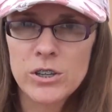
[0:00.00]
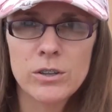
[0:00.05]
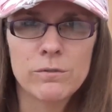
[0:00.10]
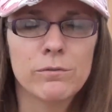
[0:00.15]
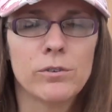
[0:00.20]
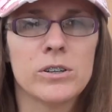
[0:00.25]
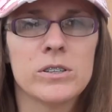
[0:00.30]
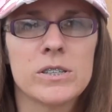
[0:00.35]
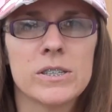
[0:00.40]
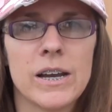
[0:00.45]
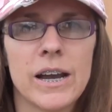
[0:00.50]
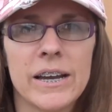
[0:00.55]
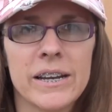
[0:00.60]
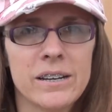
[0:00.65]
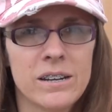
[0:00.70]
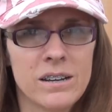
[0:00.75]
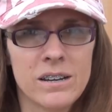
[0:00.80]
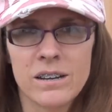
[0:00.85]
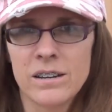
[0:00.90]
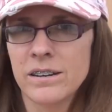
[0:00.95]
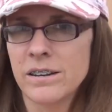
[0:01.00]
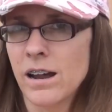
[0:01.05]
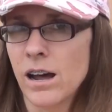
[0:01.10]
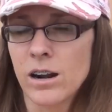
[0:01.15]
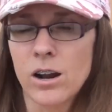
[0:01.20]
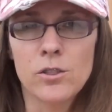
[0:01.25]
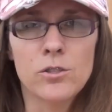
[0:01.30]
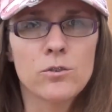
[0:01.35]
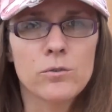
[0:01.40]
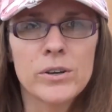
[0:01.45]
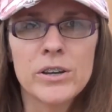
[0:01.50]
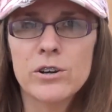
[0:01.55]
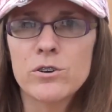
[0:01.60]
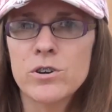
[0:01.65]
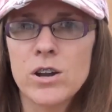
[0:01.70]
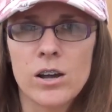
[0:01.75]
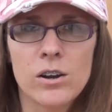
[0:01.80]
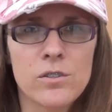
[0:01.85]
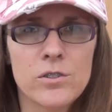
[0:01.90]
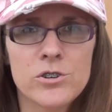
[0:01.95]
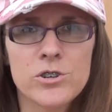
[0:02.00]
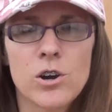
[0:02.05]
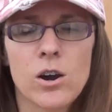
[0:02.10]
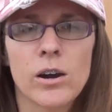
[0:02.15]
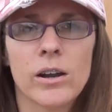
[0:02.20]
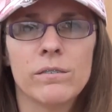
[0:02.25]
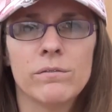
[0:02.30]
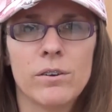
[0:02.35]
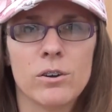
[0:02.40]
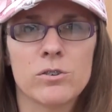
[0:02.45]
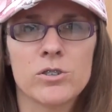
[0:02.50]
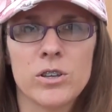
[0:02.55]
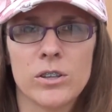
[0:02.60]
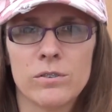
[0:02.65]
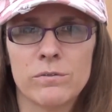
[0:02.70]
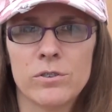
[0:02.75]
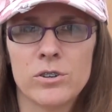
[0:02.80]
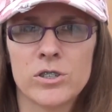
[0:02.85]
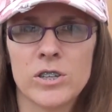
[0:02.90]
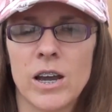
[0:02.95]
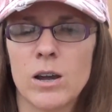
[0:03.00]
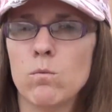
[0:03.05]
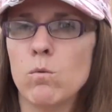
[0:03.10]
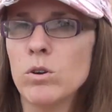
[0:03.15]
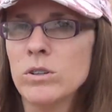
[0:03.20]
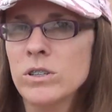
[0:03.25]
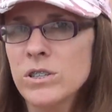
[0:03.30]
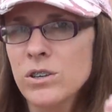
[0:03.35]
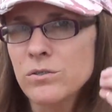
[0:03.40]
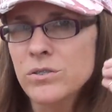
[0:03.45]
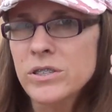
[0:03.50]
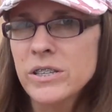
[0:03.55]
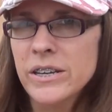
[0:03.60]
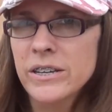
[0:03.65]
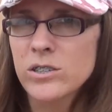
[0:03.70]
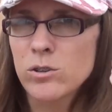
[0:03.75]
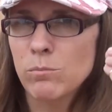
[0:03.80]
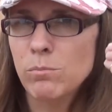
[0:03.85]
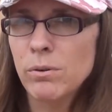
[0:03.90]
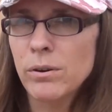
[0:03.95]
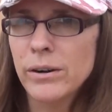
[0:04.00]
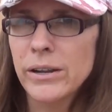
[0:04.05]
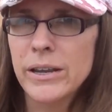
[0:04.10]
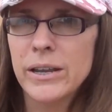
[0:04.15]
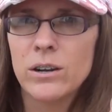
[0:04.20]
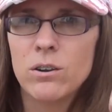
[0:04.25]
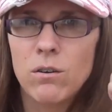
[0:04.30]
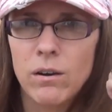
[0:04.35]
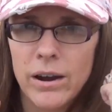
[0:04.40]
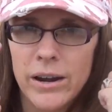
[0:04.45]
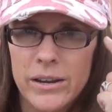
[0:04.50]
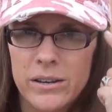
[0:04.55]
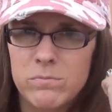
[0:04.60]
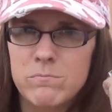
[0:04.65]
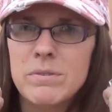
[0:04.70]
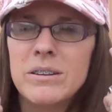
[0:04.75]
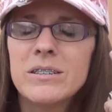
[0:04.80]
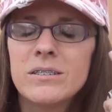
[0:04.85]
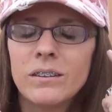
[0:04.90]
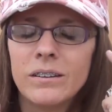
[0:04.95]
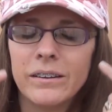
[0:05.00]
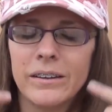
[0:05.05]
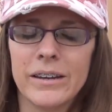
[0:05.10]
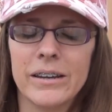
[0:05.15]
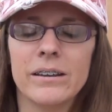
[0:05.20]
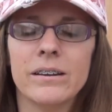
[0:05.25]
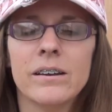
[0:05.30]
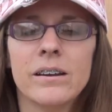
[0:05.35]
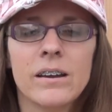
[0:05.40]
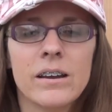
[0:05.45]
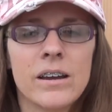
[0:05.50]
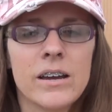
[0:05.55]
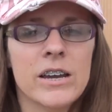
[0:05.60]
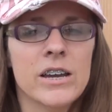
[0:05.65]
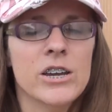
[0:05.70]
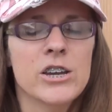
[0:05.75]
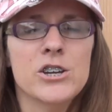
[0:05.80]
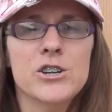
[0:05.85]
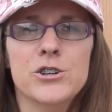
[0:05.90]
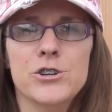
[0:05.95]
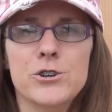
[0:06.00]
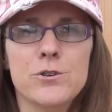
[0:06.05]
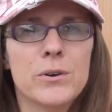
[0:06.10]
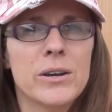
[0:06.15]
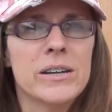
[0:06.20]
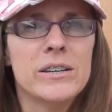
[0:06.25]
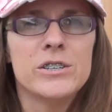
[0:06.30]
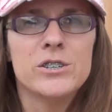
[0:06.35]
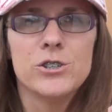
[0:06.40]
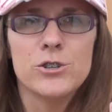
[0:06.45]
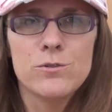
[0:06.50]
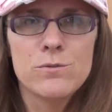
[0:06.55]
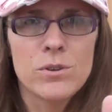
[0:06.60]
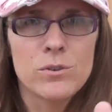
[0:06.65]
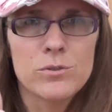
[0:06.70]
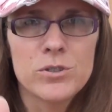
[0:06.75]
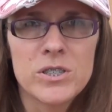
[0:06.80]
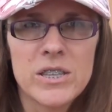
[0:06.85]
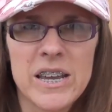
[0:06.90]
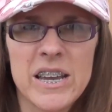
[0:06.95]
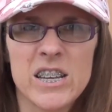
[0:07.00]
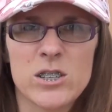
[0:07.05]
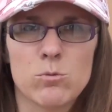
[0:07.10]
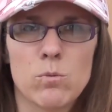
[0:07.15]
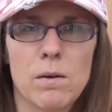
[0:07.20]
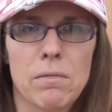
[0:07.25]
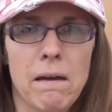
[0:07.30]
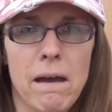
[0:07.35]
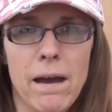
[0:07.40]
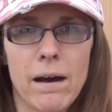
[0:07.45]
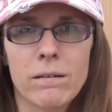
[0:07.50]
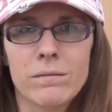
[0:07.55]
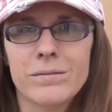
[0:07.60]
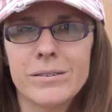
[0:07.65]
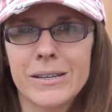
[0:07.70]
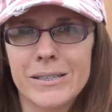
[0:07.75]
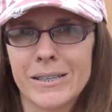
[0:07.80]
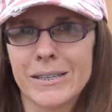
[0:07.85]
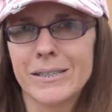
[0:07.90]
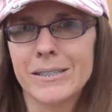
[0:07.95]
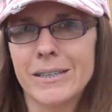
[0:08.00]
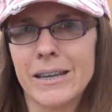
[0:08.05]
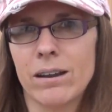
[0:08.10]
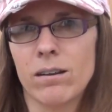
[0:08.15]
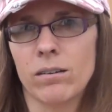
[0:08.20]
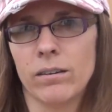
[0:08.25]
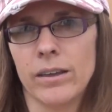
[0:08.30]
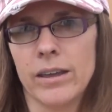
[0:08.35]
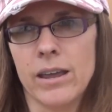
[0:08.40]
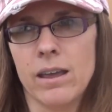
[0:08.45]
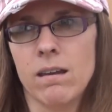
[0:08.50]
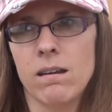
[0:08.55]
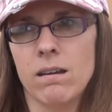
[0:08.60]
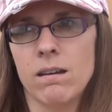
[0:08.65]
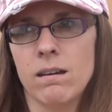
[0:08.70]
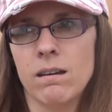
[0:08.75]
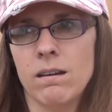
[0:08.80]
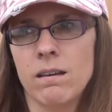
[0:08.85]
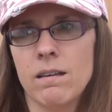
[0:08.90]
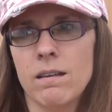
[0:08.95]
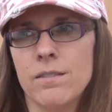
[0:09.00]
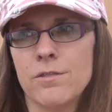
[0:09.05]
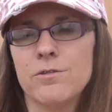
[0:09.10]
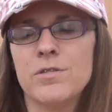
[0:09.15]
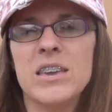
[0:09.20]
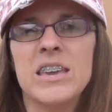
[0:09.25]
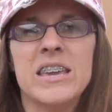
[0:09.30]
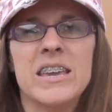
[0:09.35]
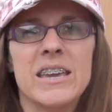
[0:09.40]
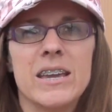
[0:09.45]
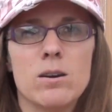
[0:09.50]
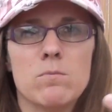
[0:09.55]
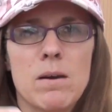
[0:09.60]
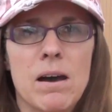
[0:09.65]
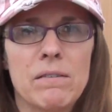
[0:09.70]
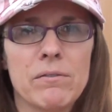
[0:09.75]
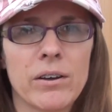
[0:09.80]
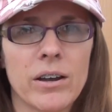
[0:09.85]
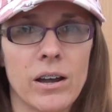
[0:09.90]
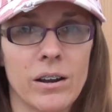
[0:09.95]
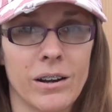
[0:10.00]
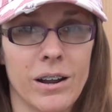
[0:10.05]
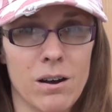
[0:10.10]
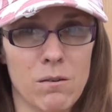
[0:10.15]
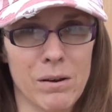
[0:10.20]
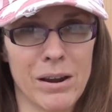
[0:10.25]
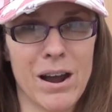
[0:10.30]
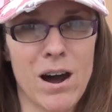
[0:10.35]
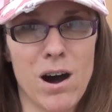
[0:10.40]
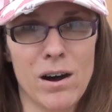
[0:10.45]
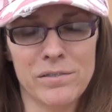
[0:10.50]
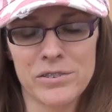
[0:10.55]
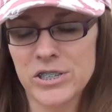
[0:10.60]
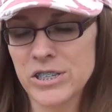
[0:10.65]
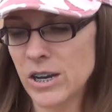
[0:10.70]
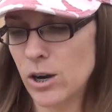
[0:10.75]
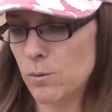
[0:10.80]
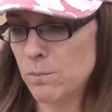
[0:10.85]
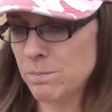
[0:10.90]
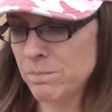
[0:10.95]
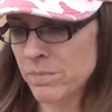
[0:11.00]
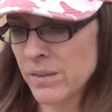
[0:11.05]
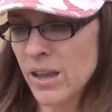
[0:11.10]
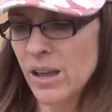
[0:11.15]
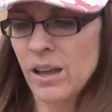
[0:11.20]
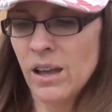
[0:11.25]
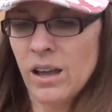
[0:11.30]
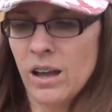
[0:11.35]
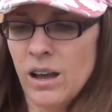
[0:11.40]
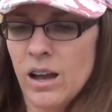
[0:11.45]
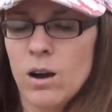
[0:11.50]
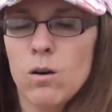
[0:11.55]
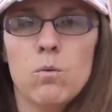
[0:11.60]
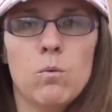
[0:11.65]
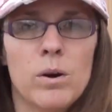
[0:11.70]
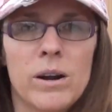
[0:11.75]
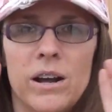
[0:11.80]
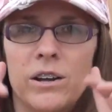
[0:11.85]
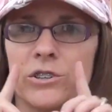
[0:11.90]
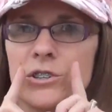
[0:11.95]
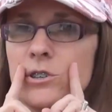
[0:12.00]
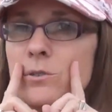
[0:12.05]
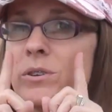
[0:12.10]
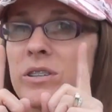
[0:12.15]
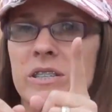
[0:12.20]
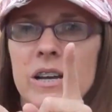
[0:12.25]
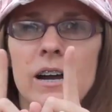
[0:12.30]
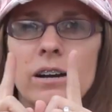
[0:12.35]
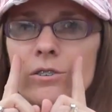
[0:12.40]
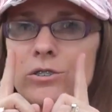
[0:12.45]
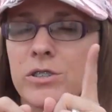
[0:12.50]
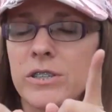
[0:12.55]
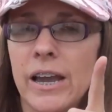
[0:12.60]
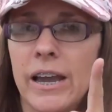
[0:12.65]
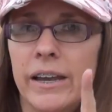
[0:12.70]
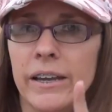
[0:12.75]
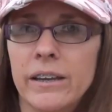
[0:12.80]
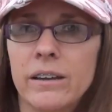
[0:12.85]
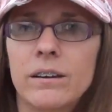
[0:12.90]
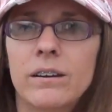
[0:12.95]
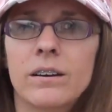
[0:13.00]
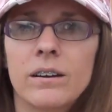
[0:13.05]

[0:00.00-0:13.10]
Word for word: on the front sight, not on the rear, not on the target, focus on the front sight. Once those things are pretty ingrained mentally, you can do those things without necessarily thinking about the gun going off. So what I'll do is I'll say,